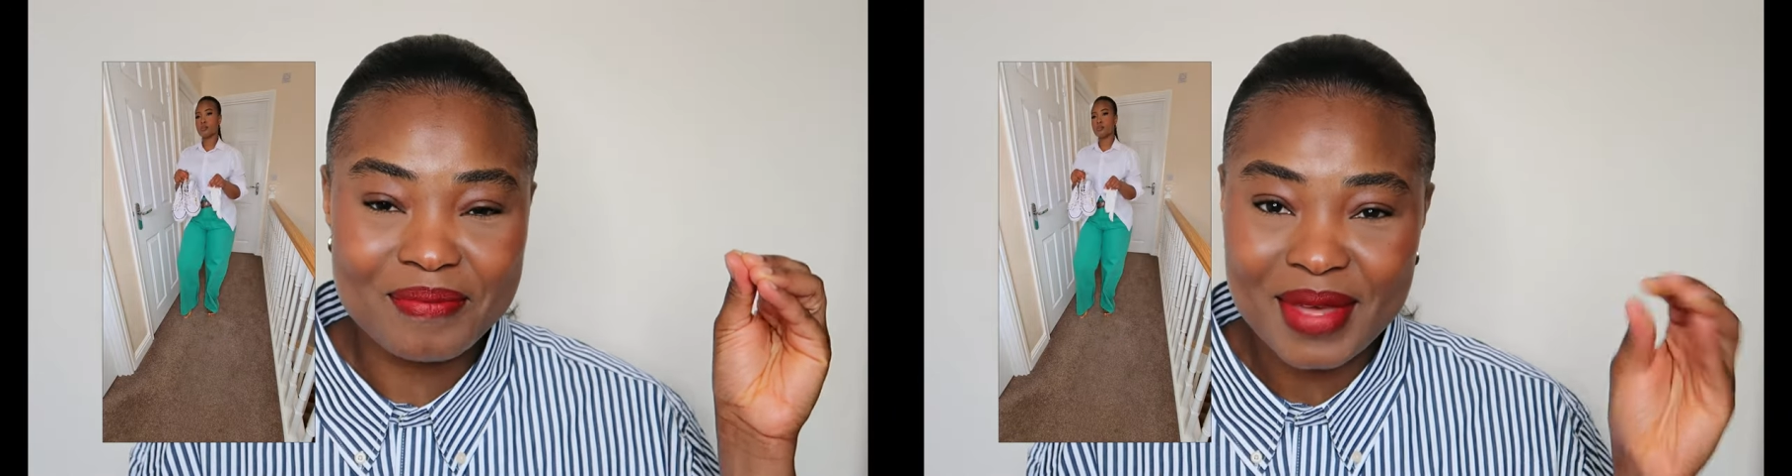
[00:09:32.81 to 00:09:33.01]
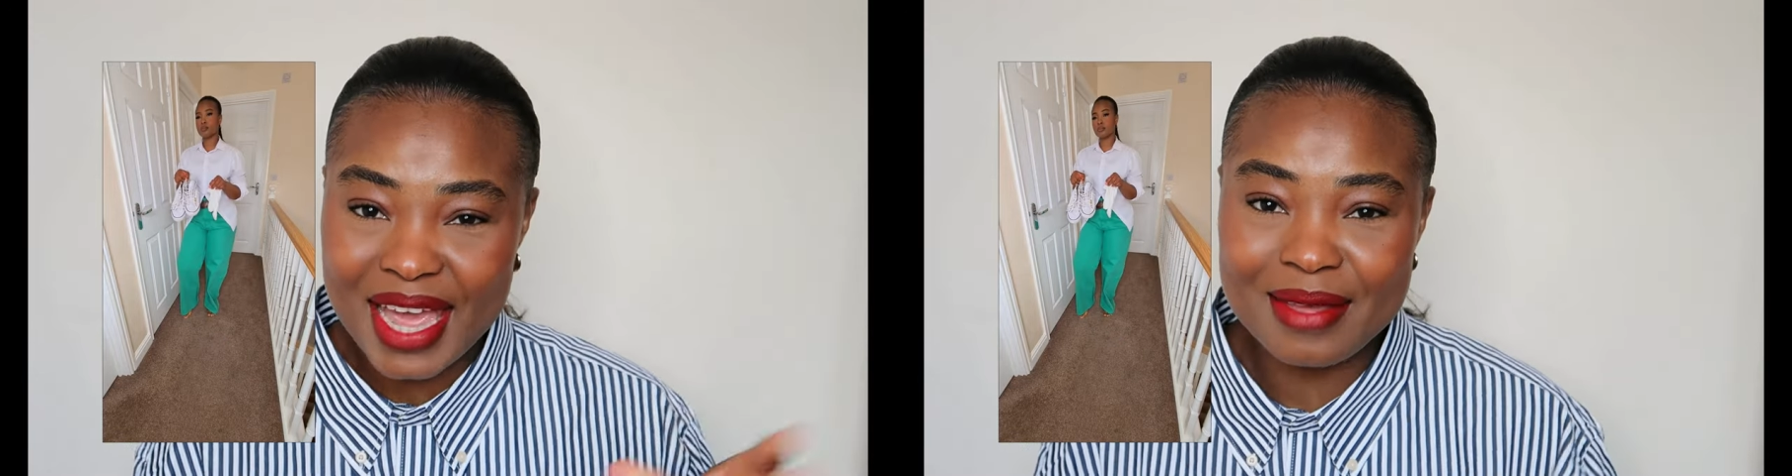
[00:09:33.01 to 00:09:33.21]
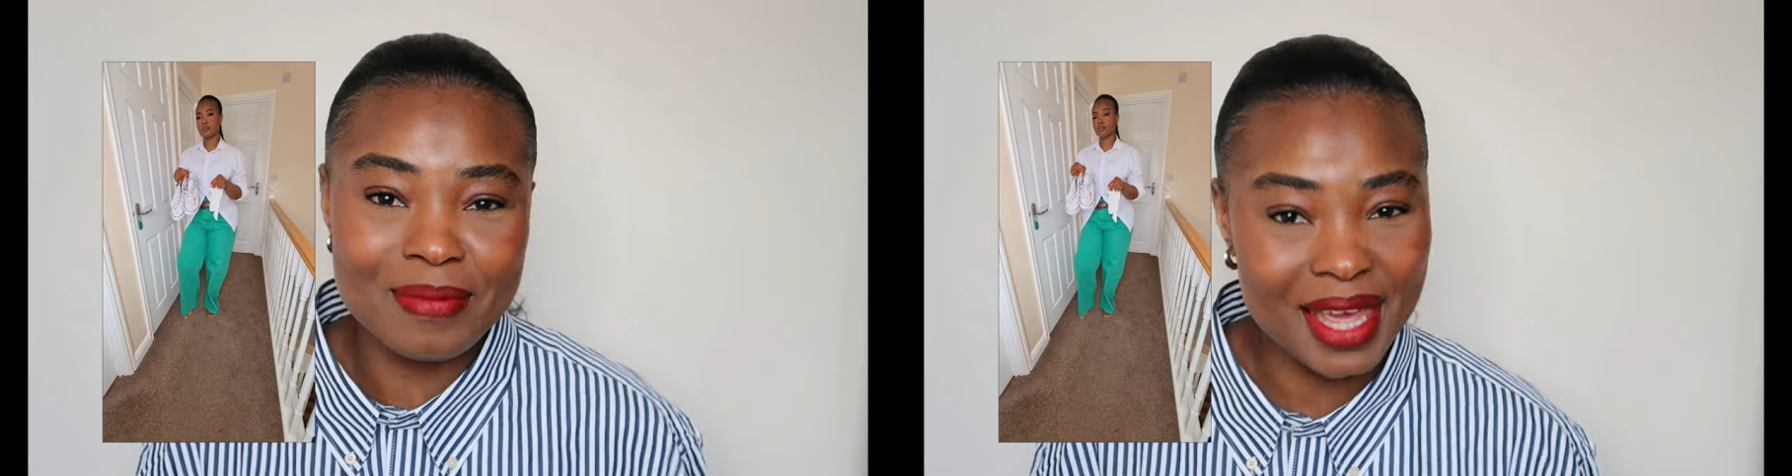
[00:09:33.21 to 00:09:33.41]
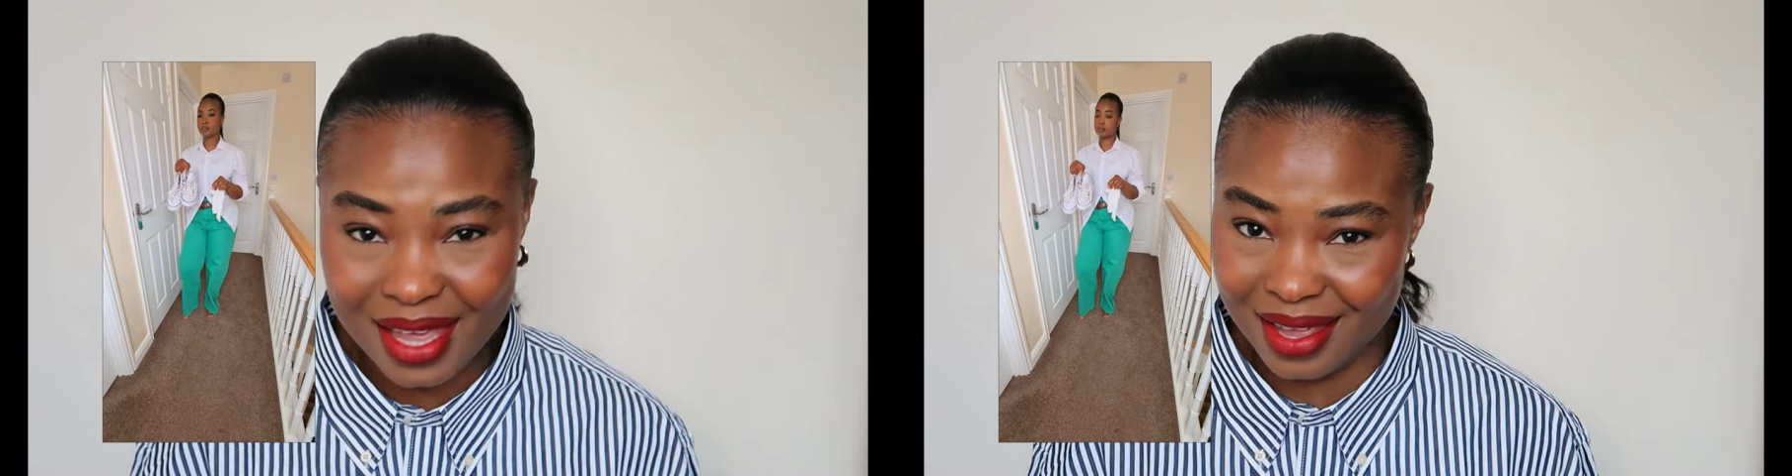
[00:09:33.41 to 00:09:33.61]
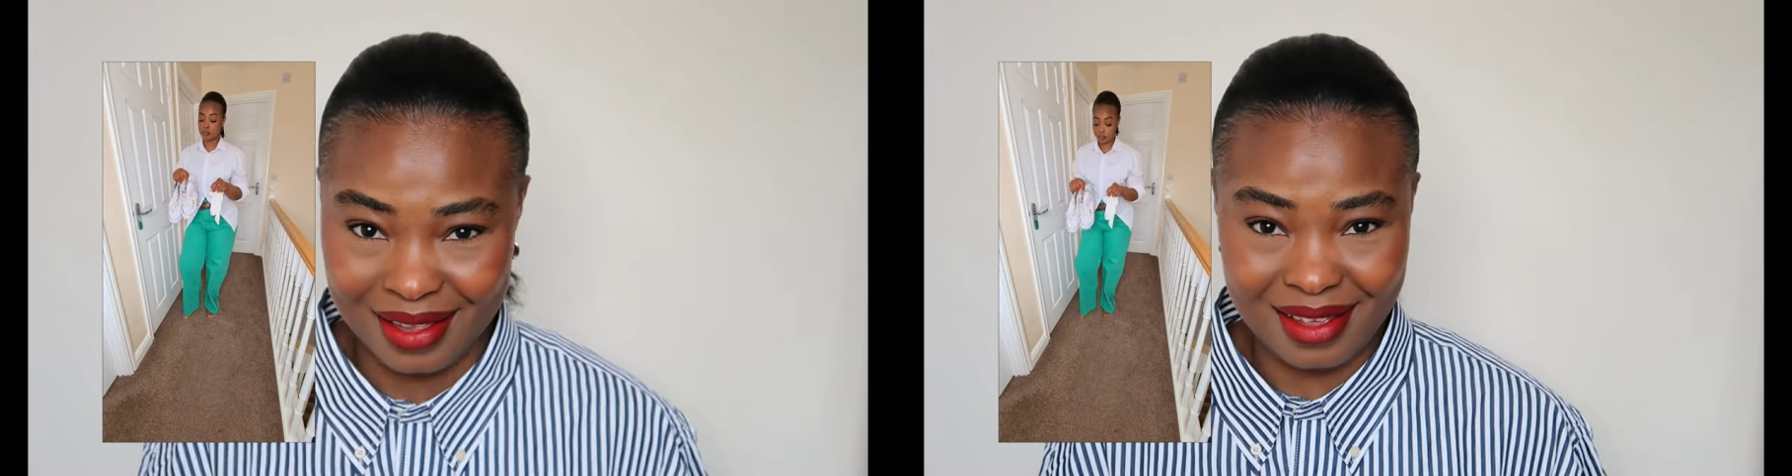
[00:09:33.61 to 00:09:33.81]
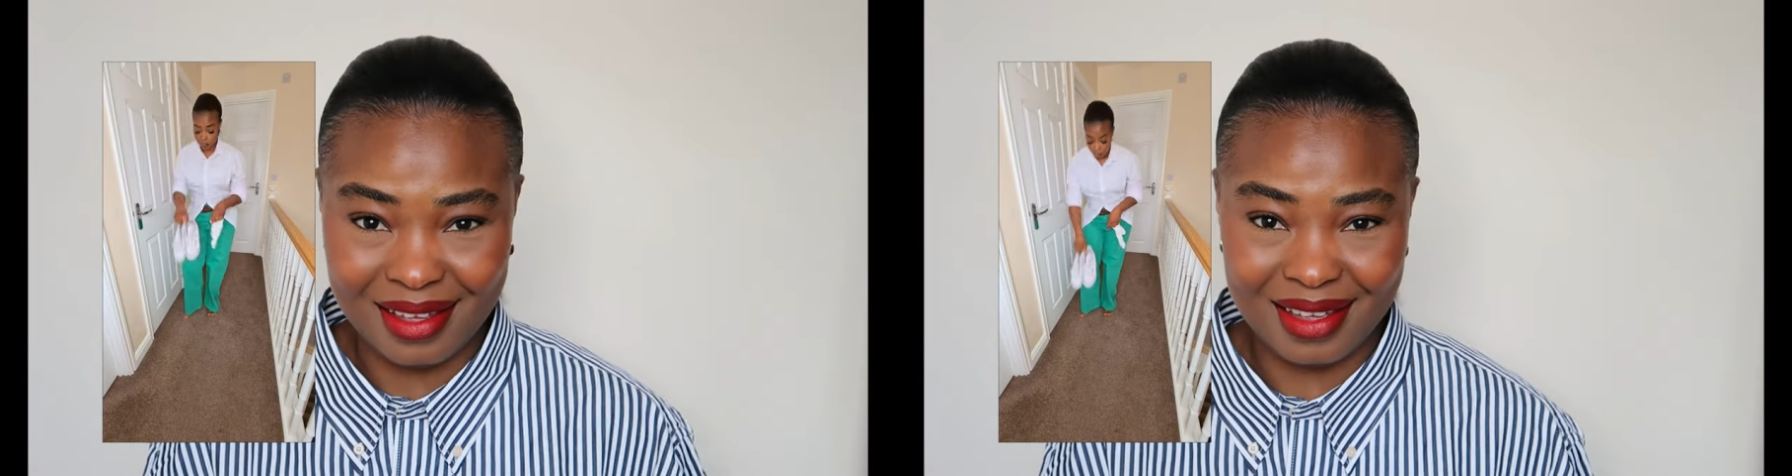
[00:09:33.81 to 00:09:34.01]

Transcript: baby.